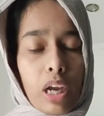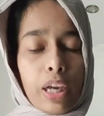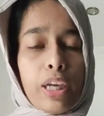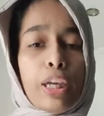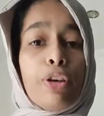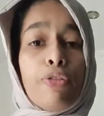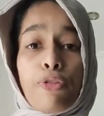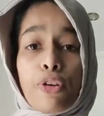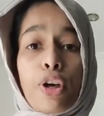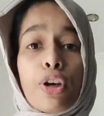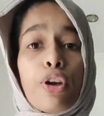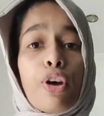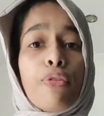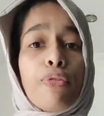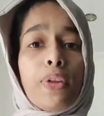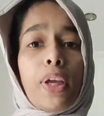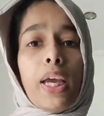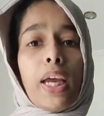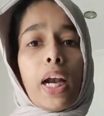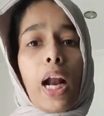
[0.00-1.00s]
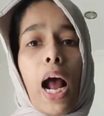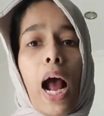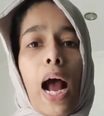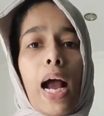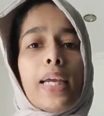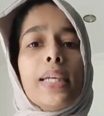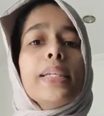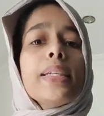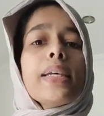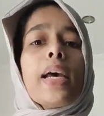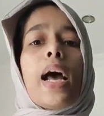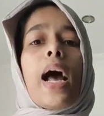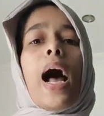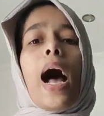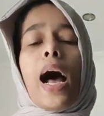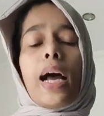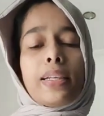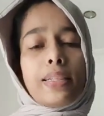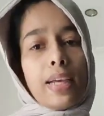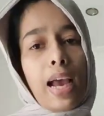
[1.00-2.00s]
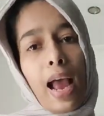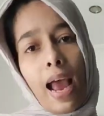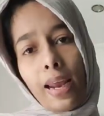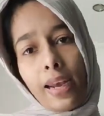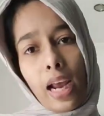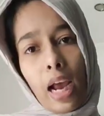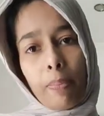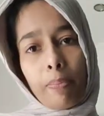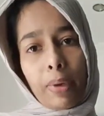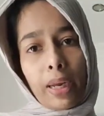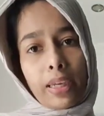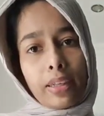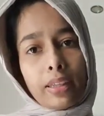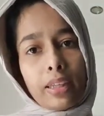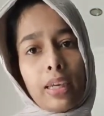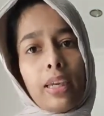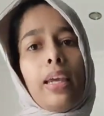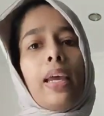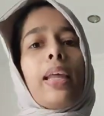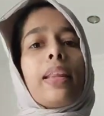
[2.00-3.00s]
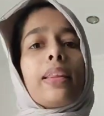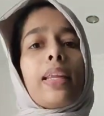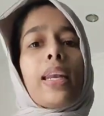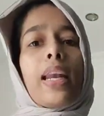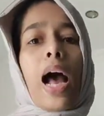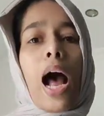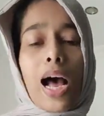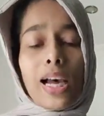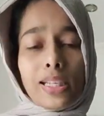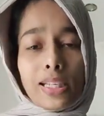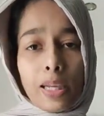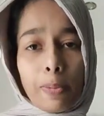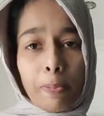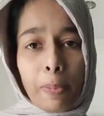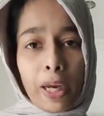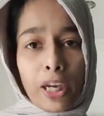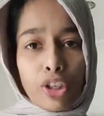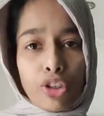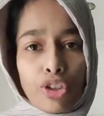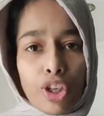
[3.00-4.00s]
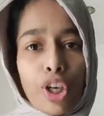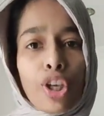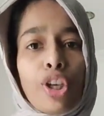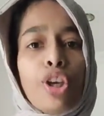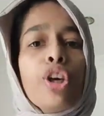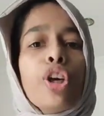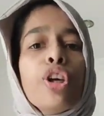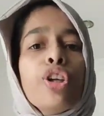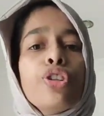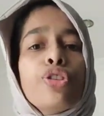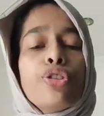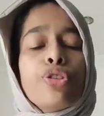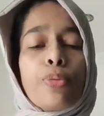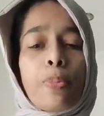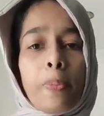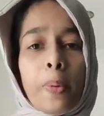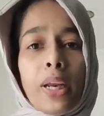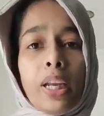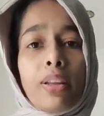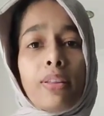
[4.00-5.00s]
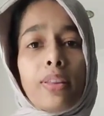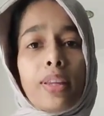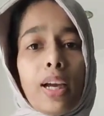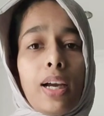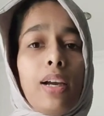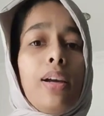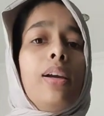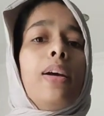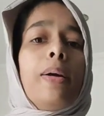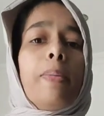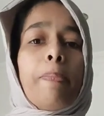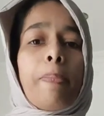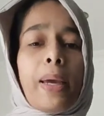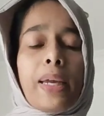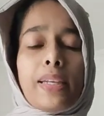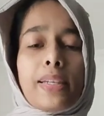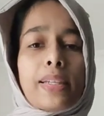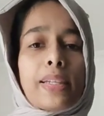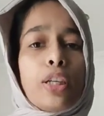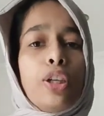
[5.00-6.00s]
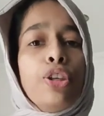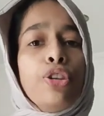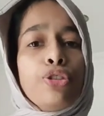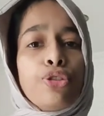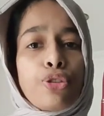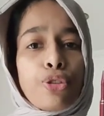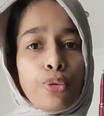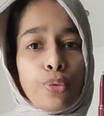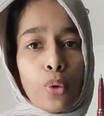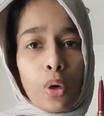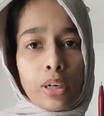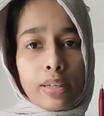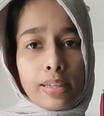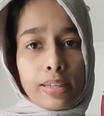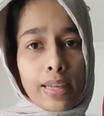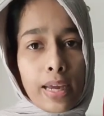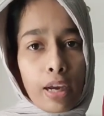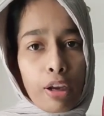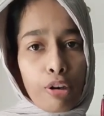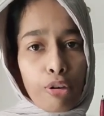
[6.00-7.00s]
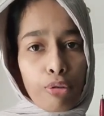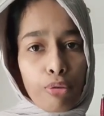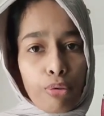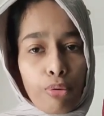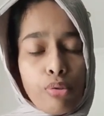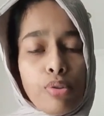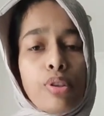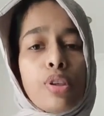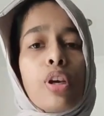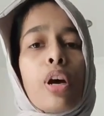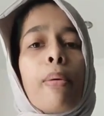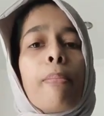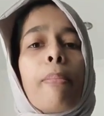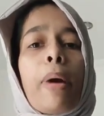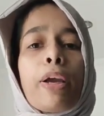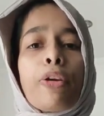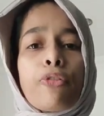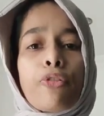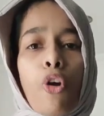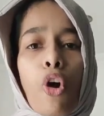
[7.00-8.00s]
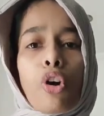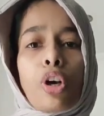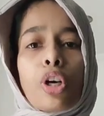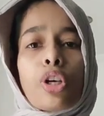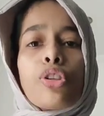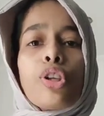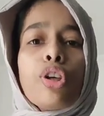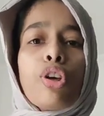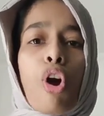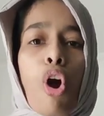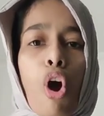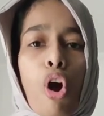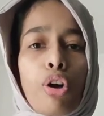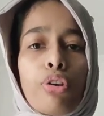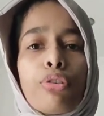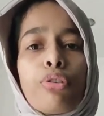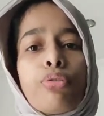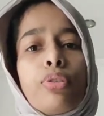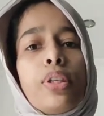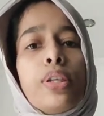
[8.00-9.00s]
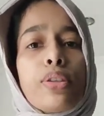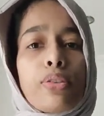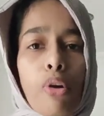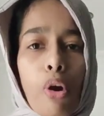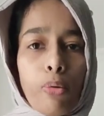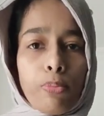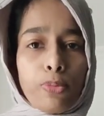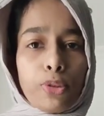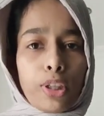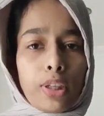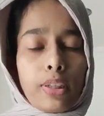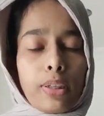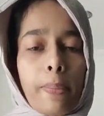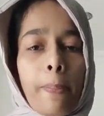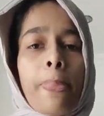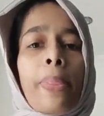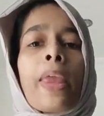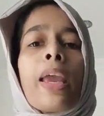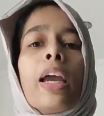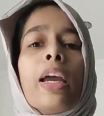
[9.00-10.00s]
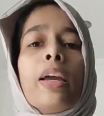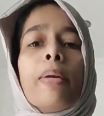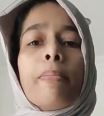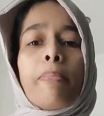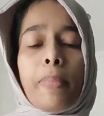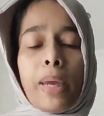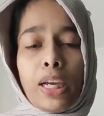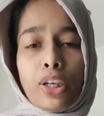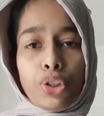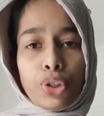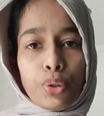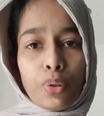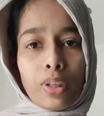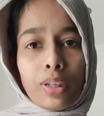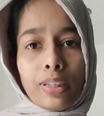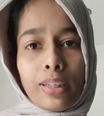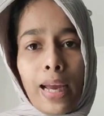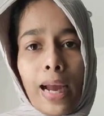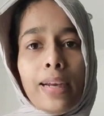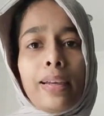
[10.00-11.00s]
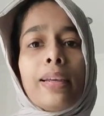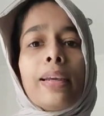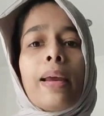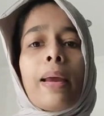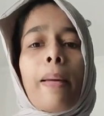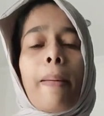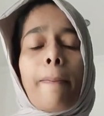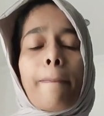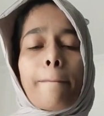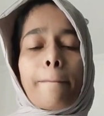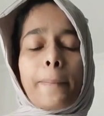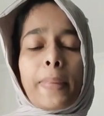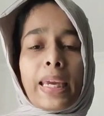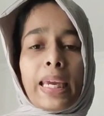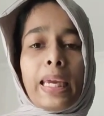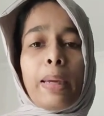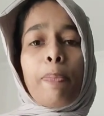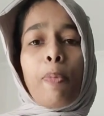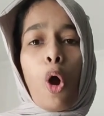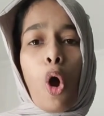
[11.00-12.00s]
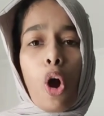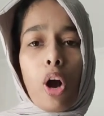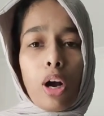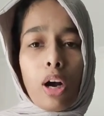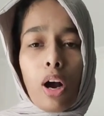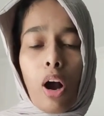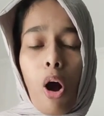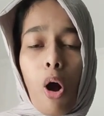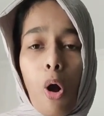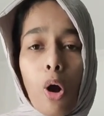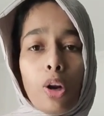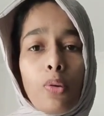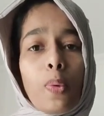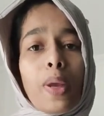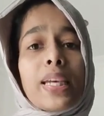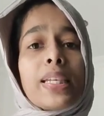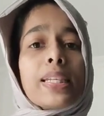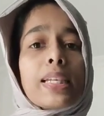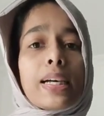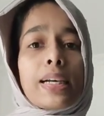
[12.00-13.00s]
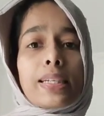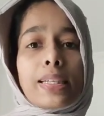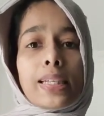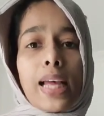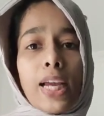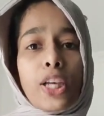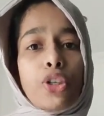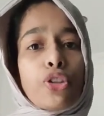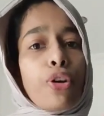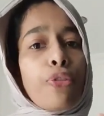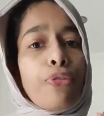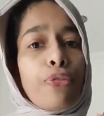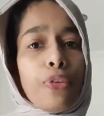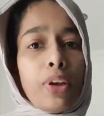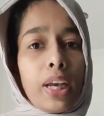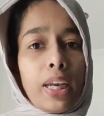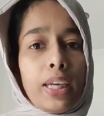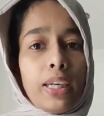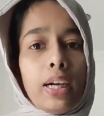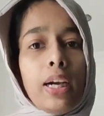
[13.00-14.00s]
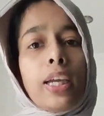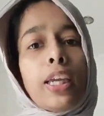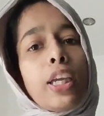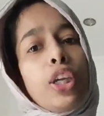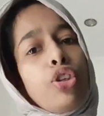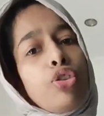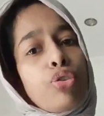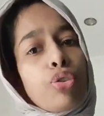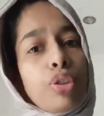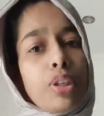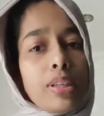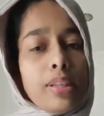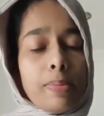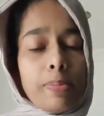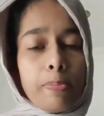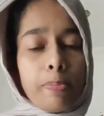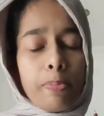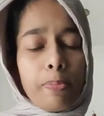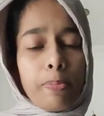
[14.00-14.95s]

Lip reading: in front of their eyes at an arm length. Then ask the patient to bring the pencil towards their nose by focusing onto this object. Make sure that keep always a sight of clear into this